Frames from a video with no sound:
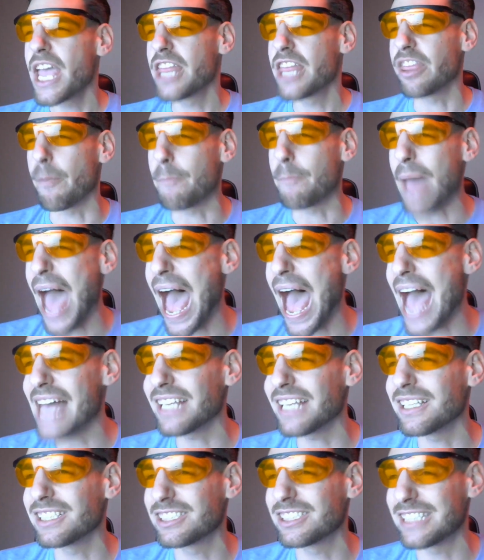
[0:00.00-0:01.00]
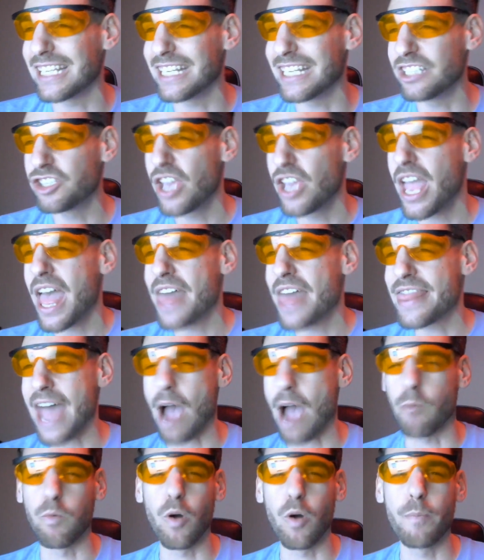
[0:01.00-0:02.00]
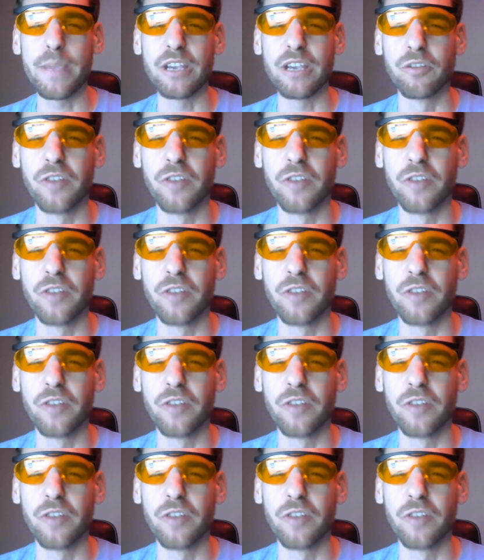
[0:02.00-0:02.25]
The passage that we'll be